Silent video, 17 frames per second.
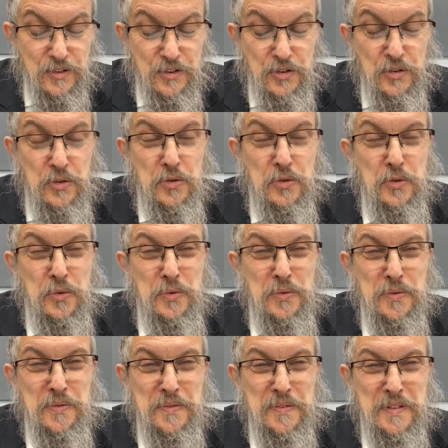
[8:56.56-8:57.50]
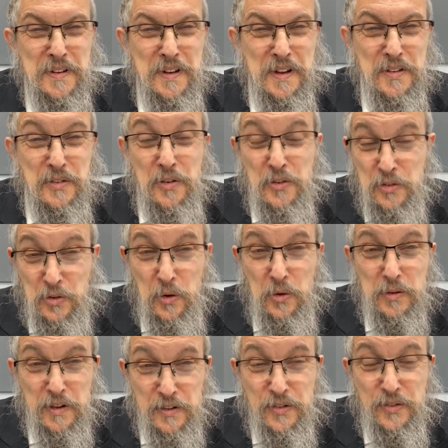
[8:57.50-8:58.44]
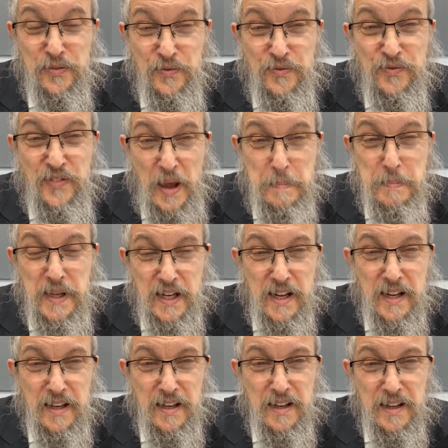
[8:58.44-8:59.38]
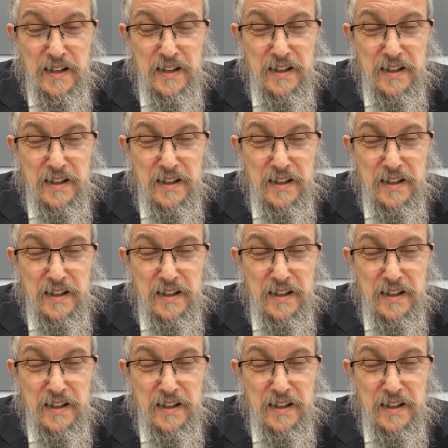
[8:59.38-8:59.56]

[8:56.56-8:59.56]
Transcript: Two, as the soul is feminine,